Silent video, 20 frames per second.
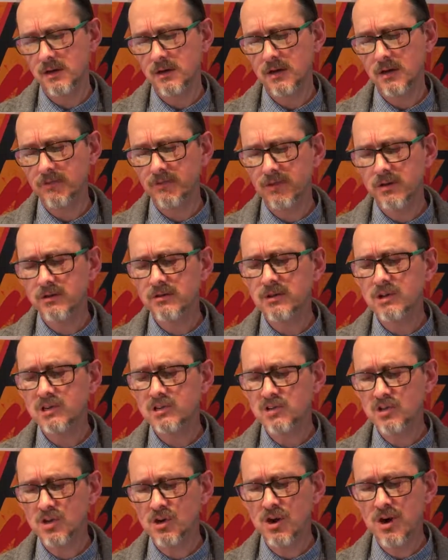In a few
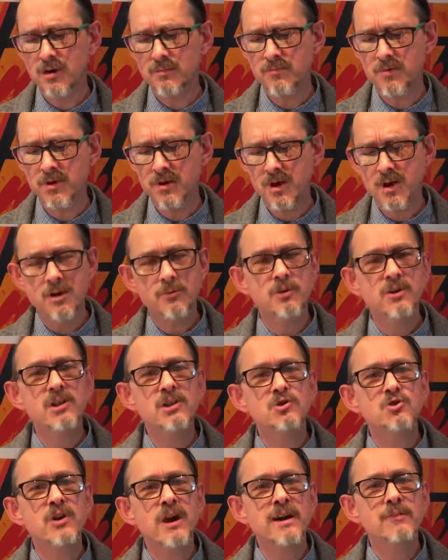years' time, when the
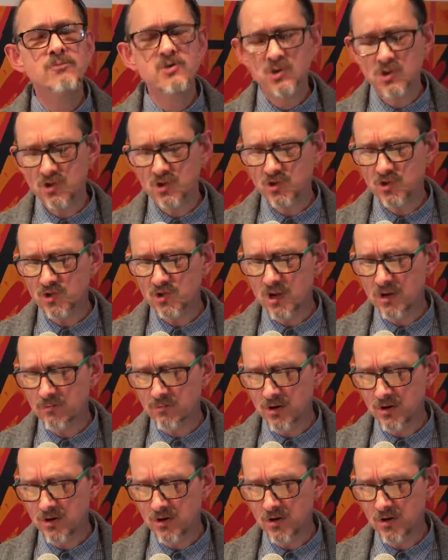tram turns up,